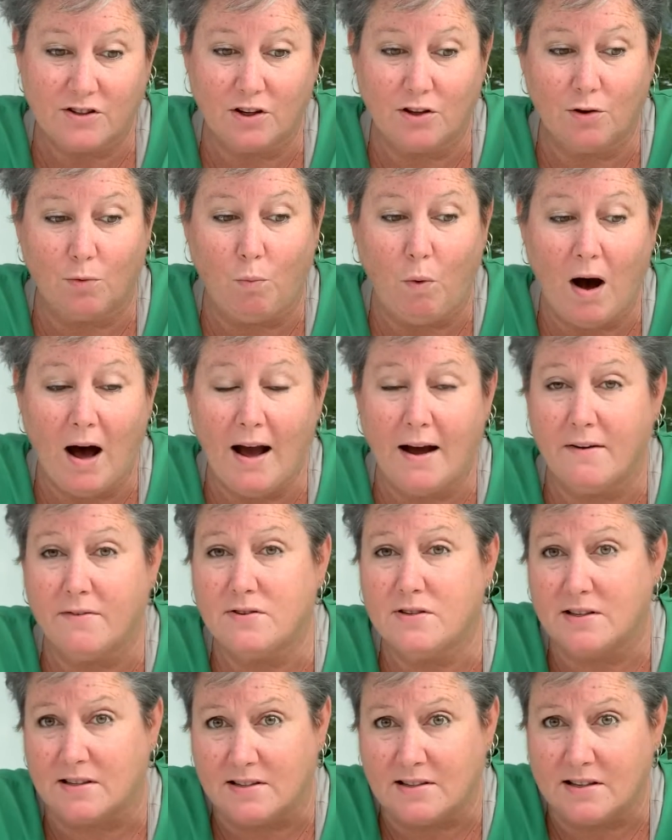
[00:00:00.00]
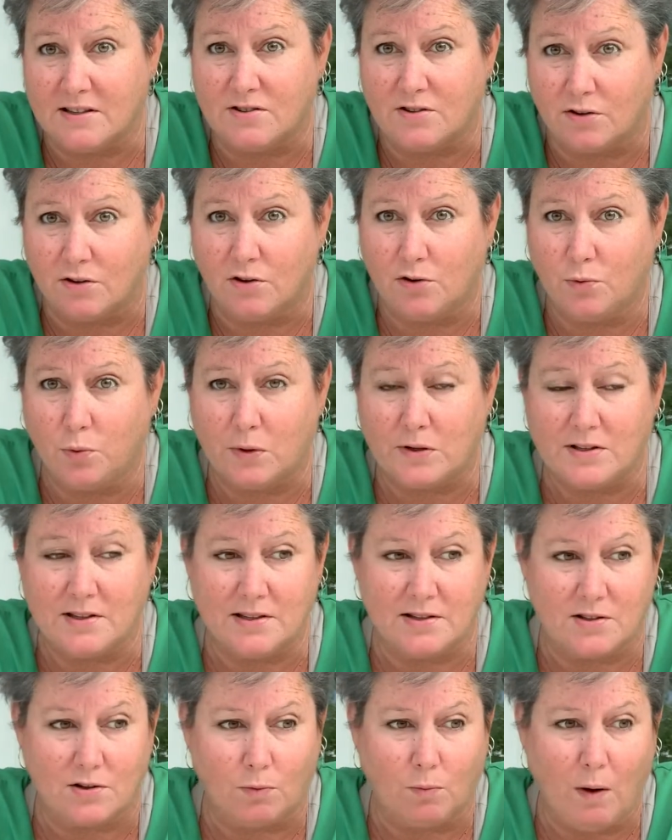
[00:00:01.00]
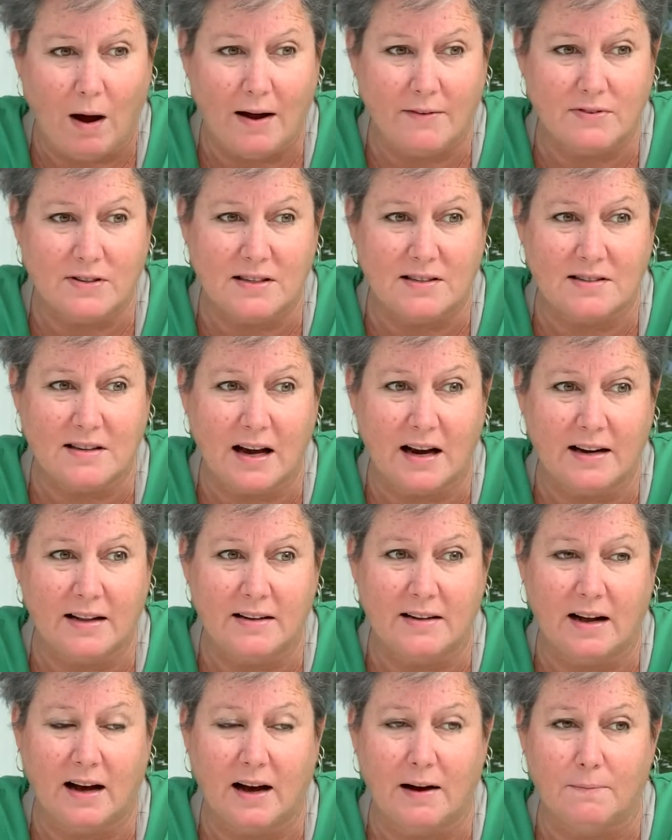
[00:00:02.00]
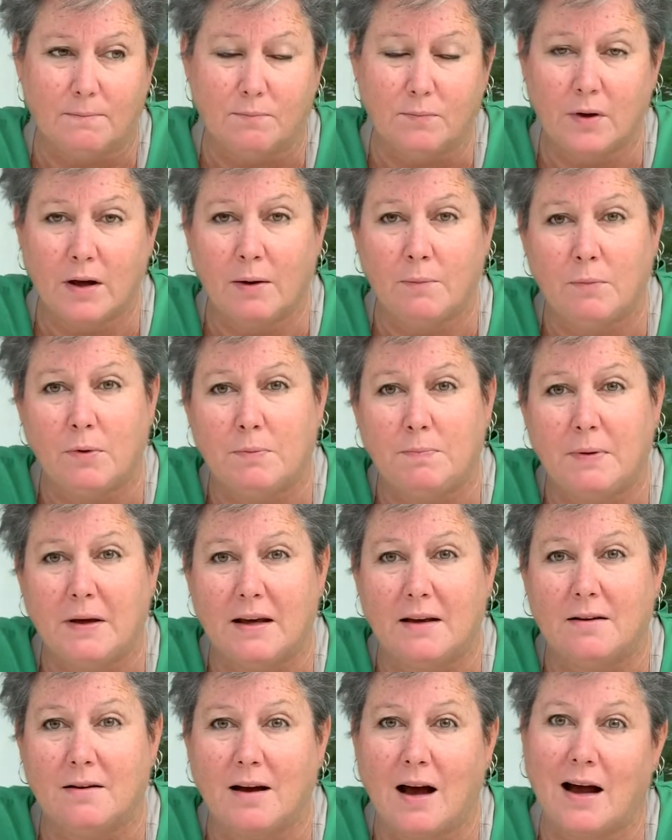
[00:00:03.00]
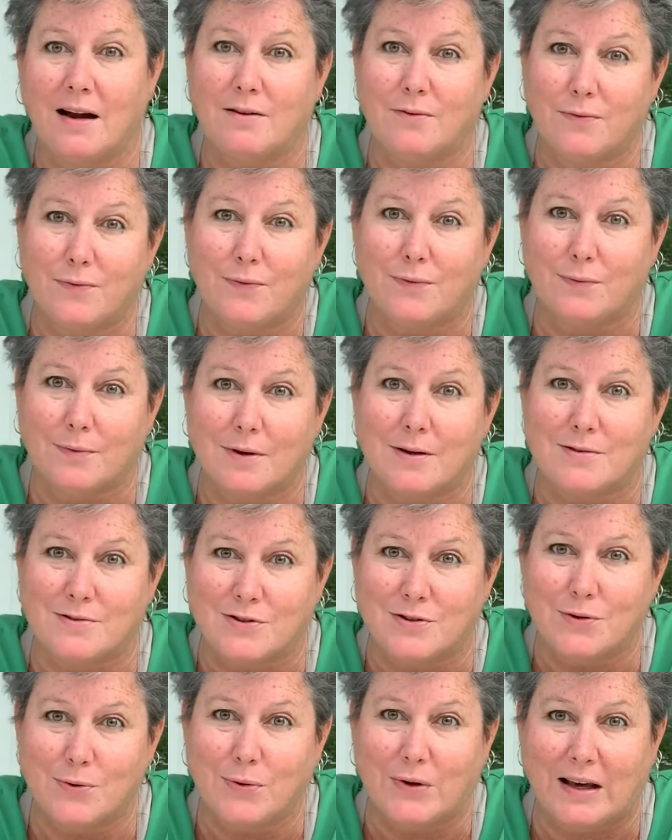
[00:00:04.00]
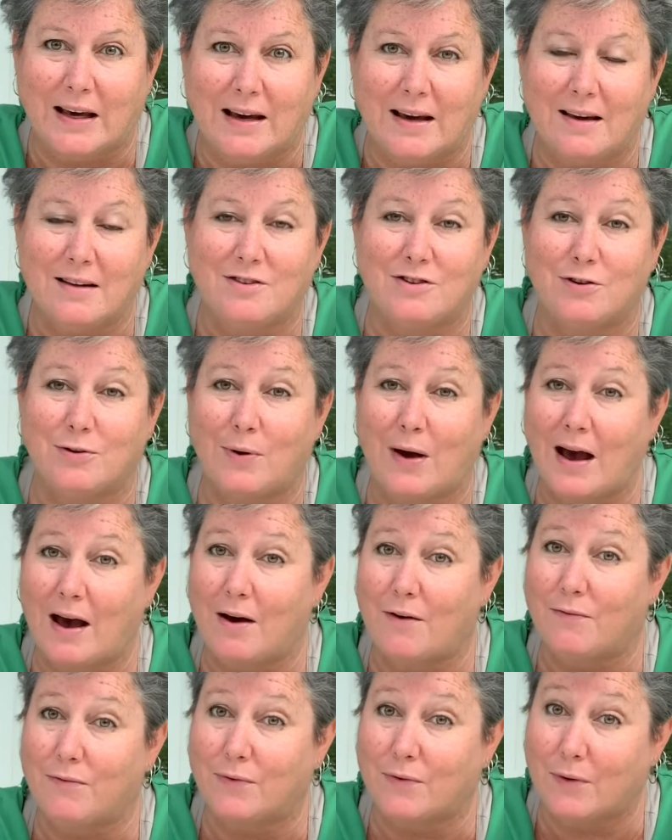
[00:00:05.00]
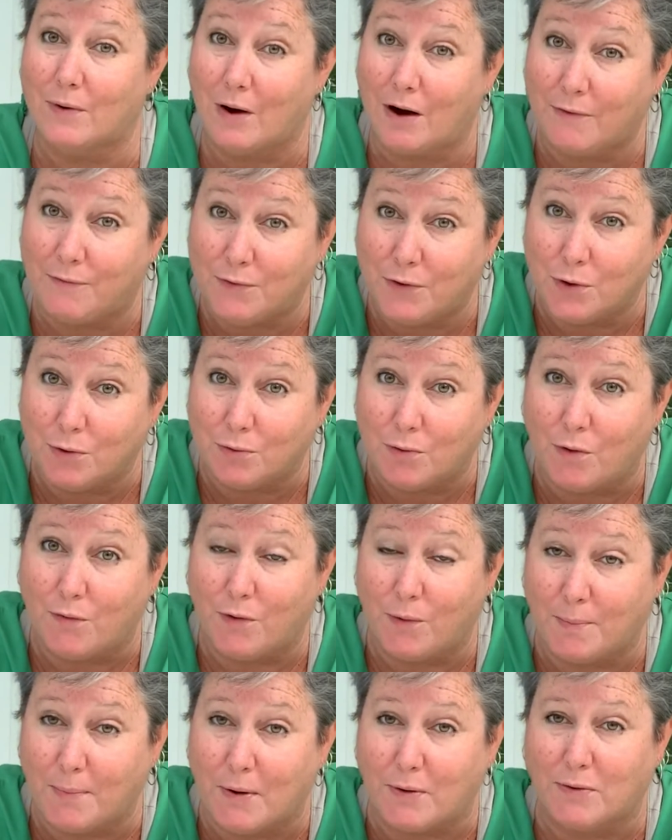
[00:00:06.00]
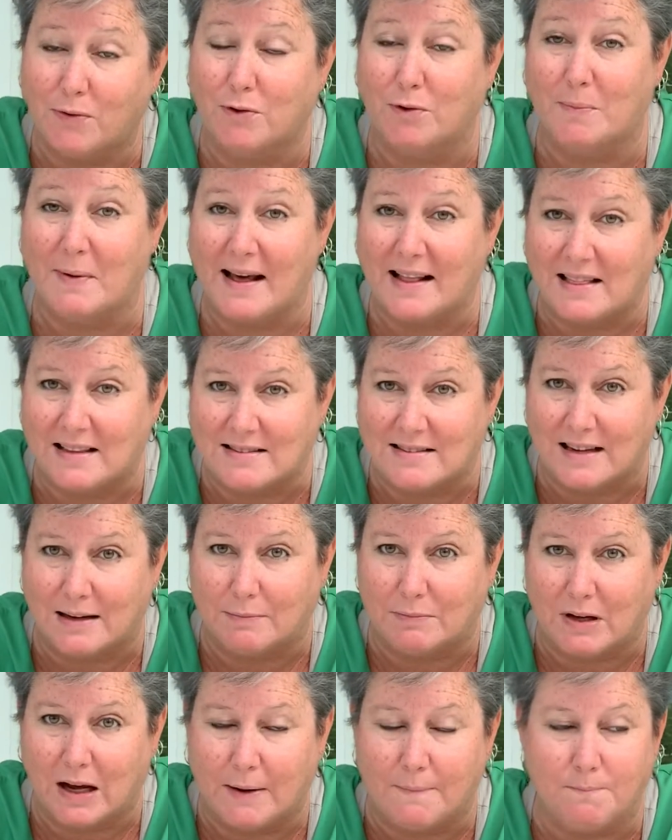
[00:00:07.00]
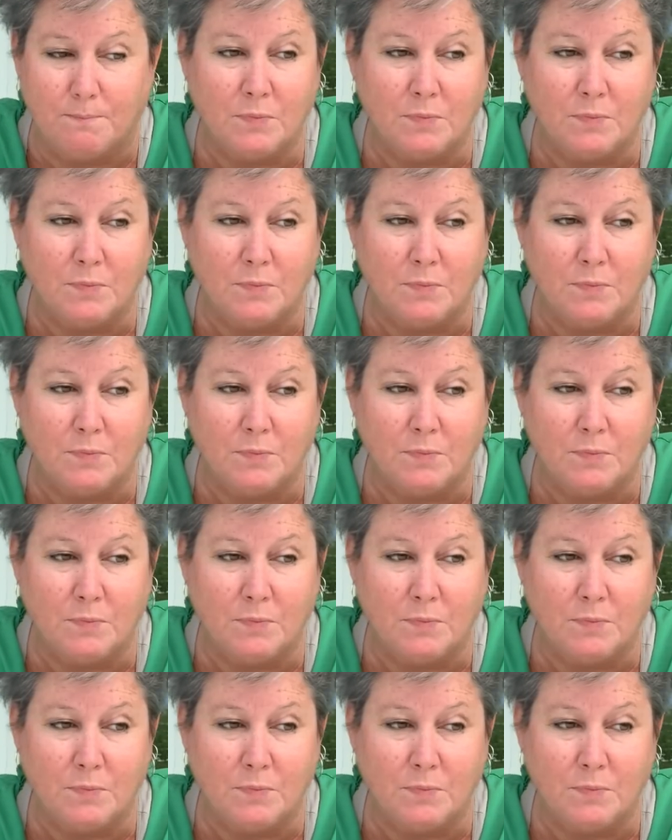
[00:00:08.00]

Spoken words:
the wives, the twin sister wives, decided it would be kind of suiting to have a funeral for both of them at the same time.